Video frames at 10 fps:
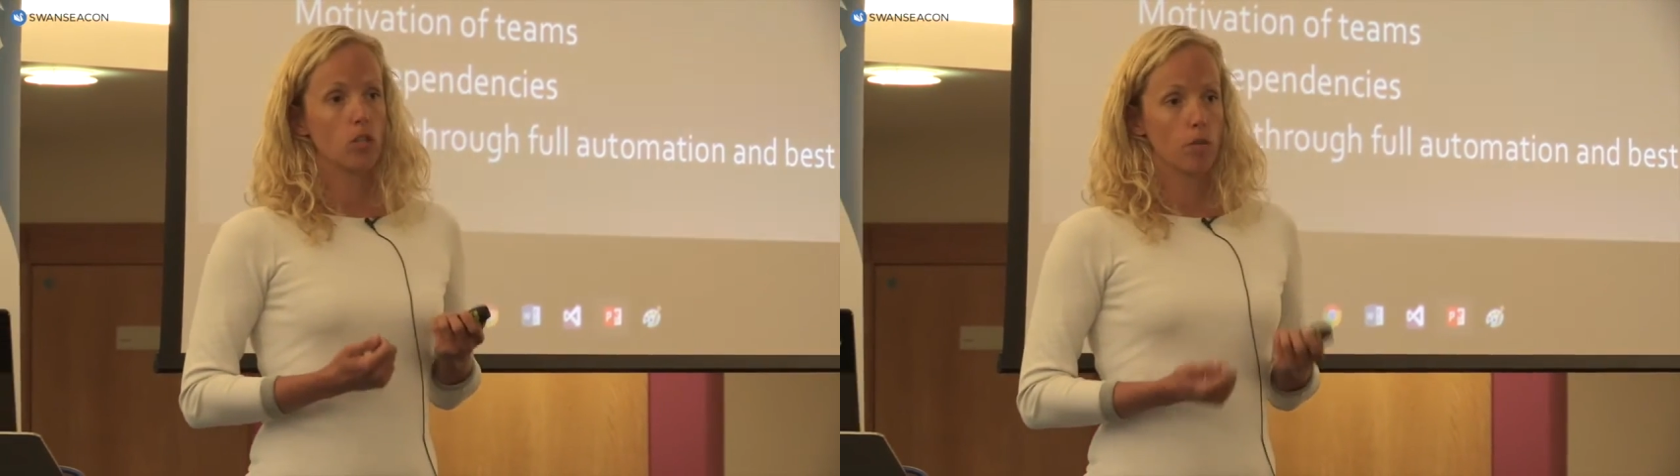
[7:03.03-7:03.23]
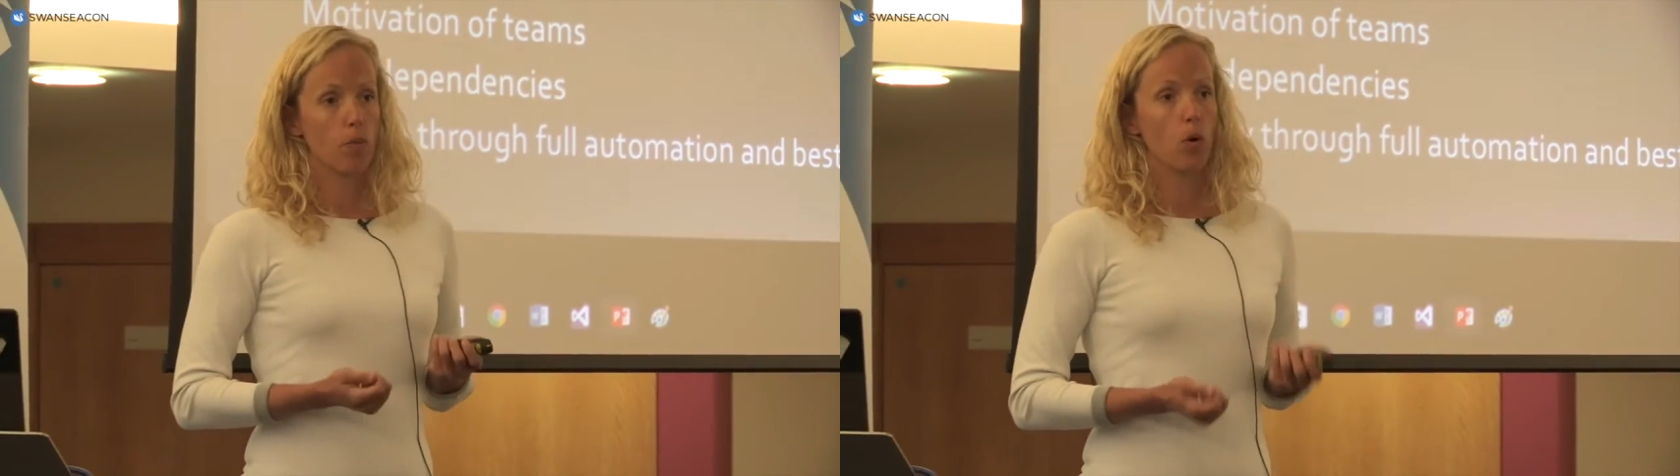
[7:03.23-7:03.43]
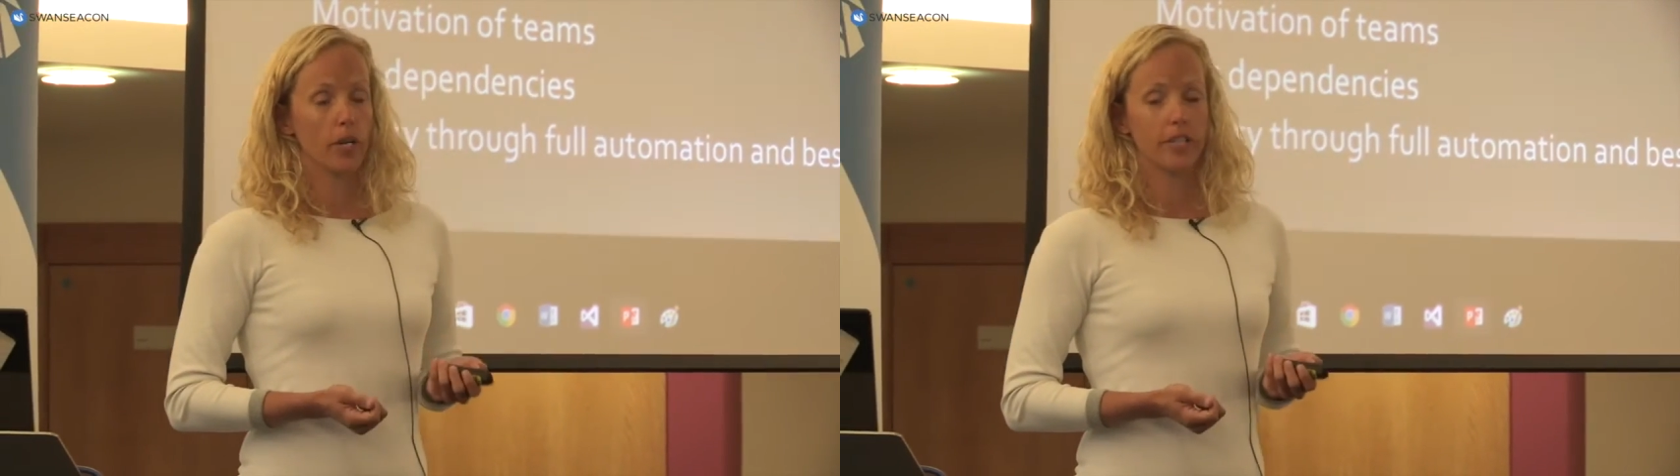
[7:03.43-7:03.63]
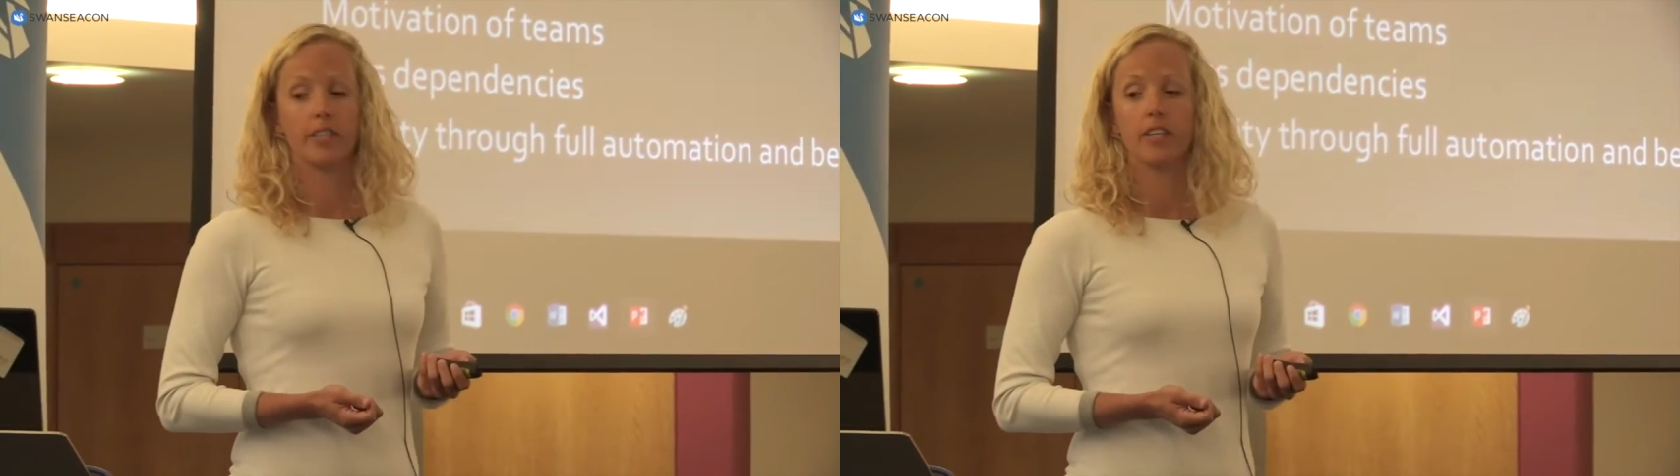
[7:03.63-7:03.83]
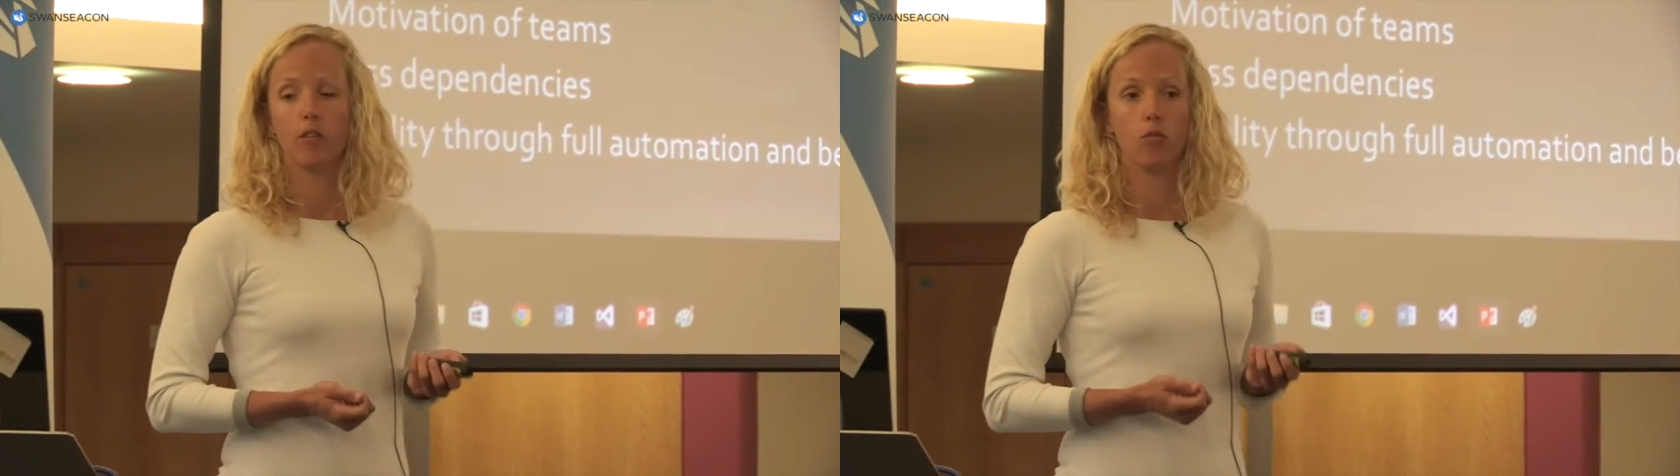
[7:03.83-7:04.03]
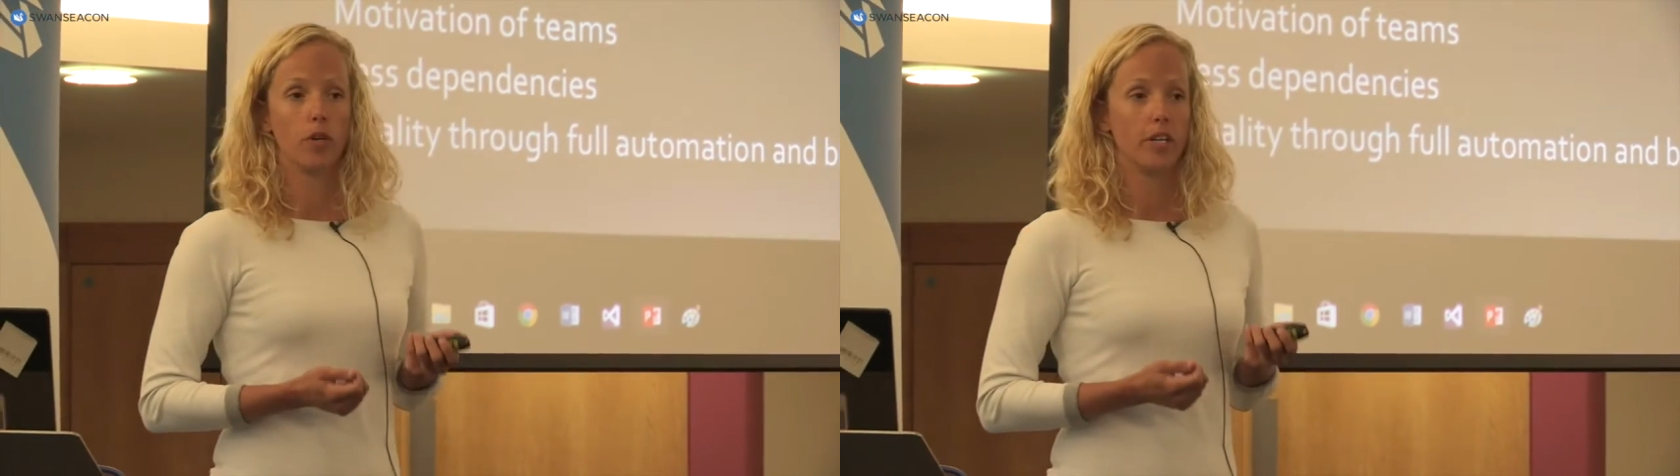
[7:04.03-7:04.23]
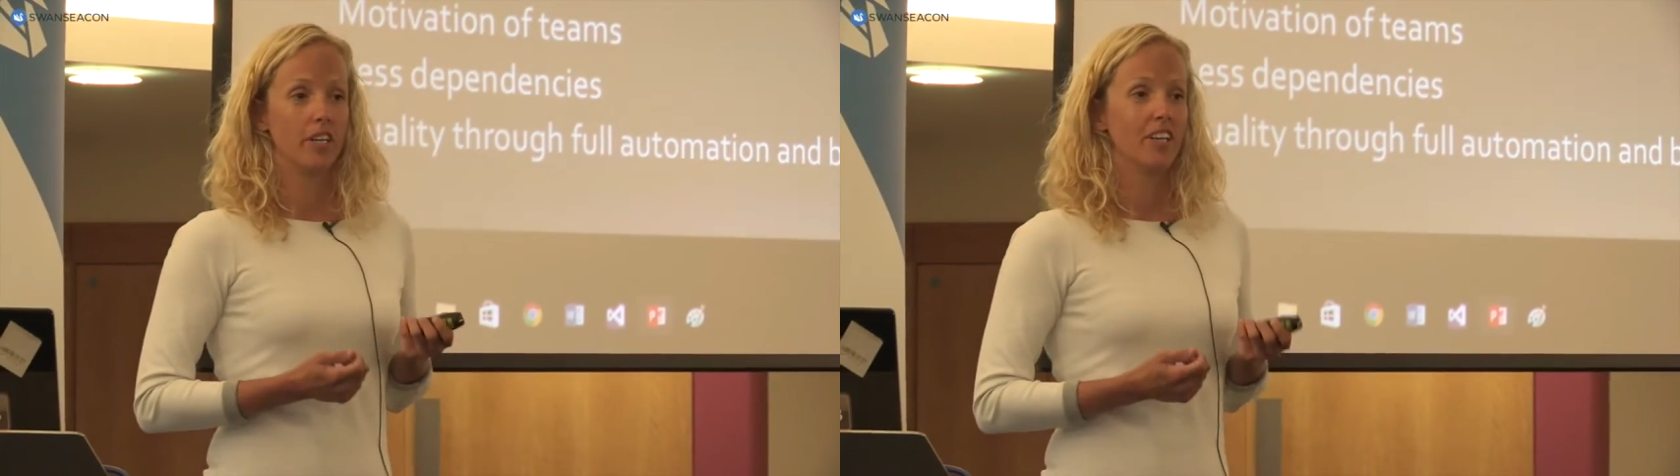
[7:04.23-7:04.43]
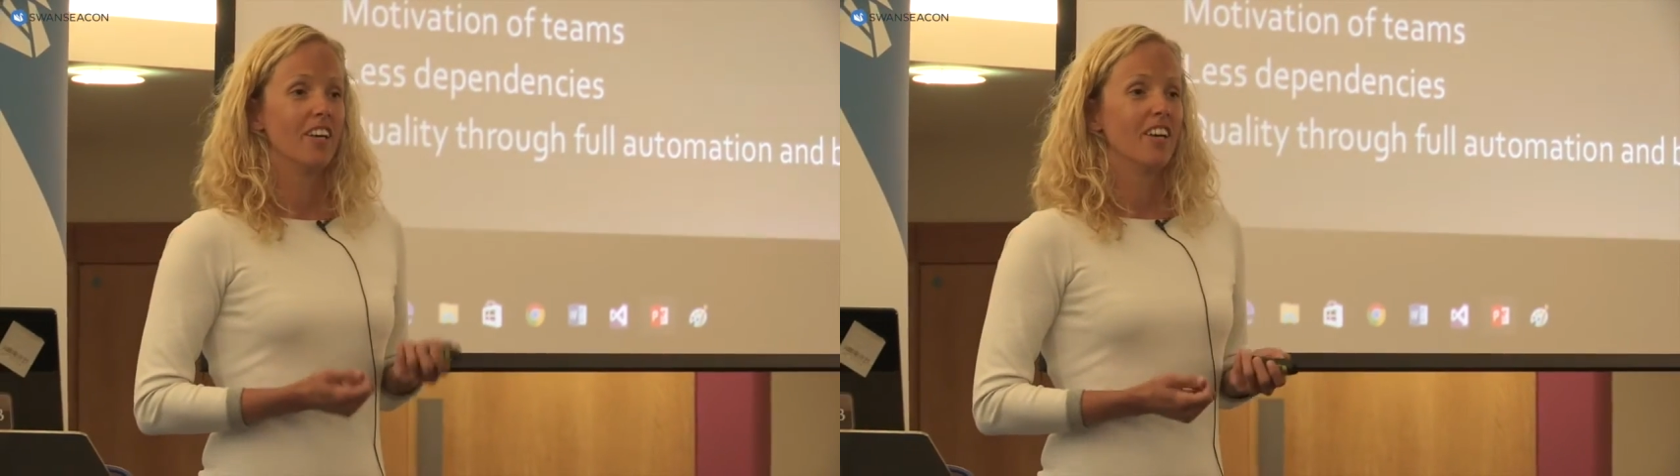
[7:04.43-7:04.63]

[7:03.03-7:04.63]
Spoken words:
to that point if we